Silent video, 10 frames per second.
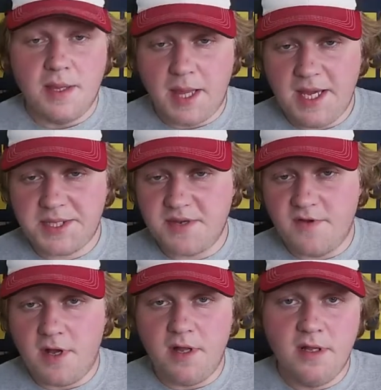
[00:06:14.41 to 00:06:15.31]
And last of
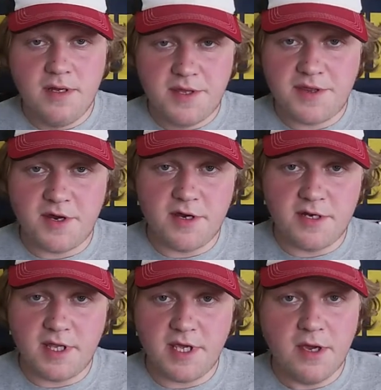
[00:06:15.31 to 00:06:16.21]
all,
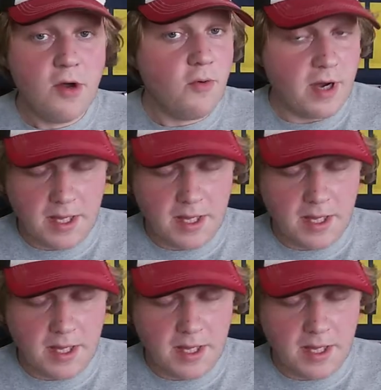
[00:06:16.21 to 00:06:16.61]
thirdly, what